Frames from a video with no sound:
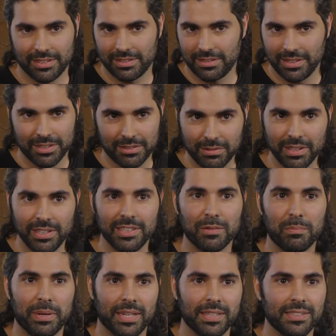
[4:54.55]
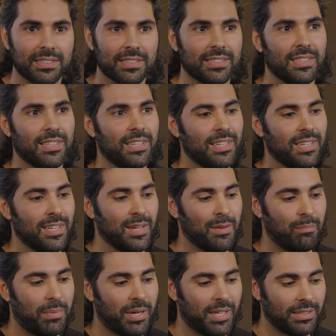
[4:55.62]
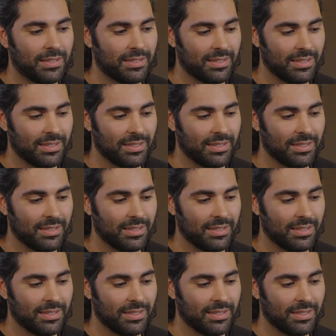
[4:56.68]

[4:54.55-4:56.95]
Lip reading: It really depends. But